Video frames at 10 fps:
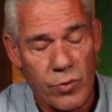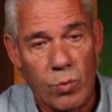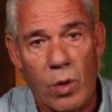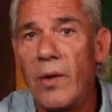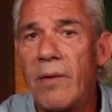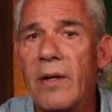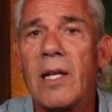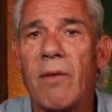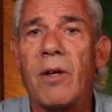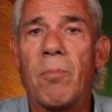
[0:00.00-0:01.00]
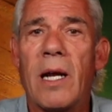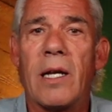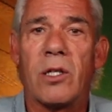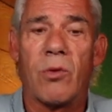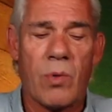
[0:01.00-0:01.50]
We're even giving
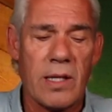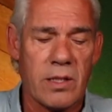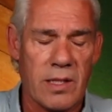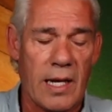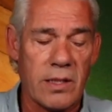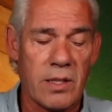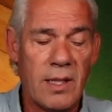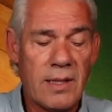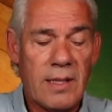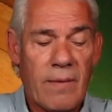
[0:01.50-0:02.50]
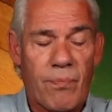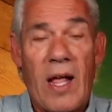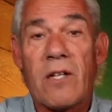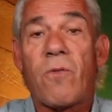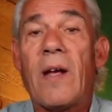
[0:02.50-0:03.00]
money to red states.
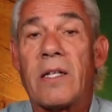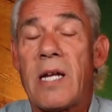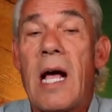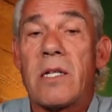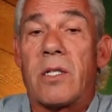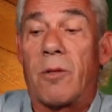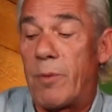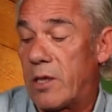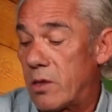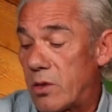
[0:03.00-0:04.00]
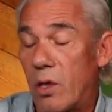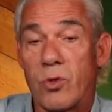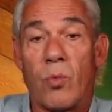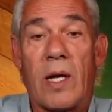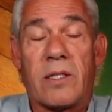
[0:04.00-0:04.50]
That's fantastic because
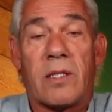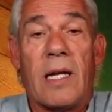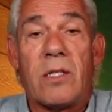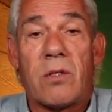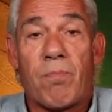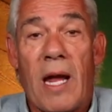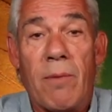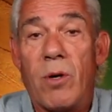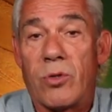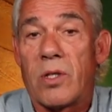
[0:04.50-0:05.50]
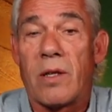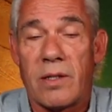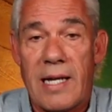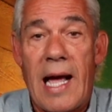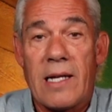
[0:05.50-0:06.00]
those red states pay most of the
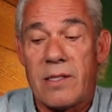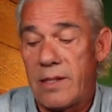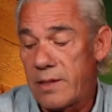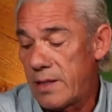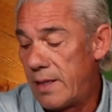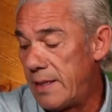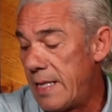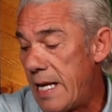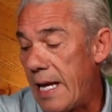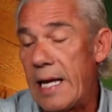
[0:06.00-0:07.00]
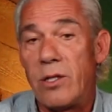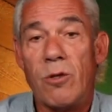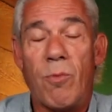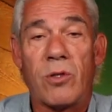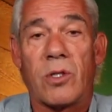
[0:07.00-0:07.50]
taxes and do
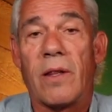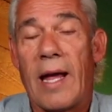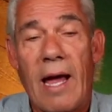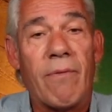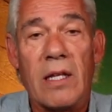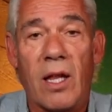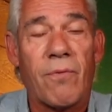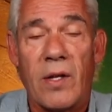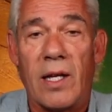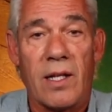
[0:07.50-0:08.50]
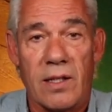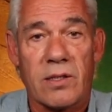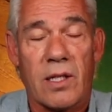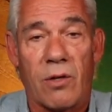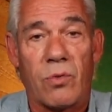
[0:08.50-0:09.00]
most of the heavy lifting in this
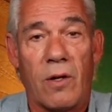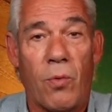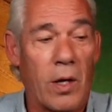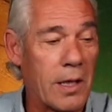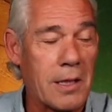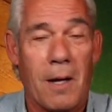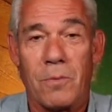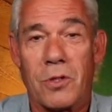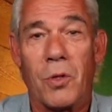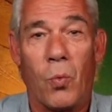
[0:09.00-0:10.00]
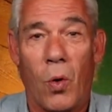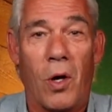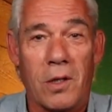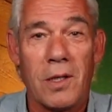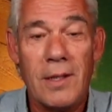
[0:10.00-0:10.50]
country when it comes to
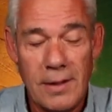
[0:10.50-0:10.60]
work.